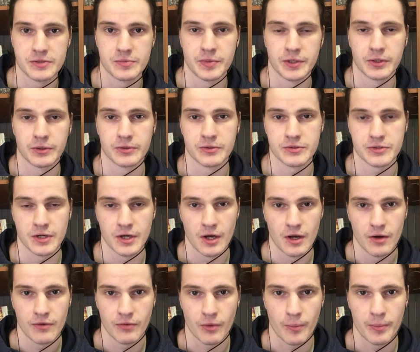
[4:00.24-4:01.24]
because
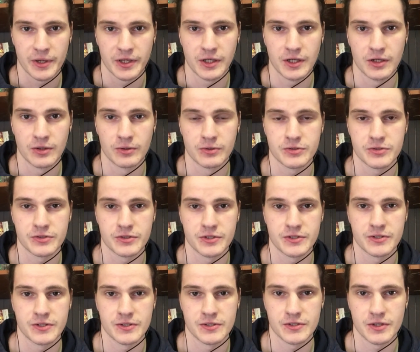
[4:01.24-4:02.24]
for beginners
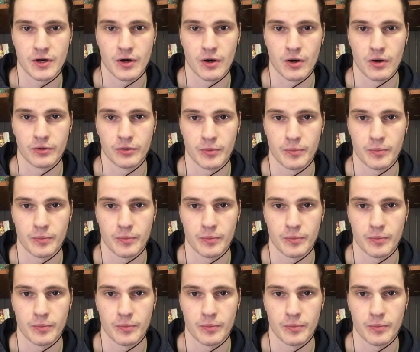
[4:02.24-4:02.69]
this is the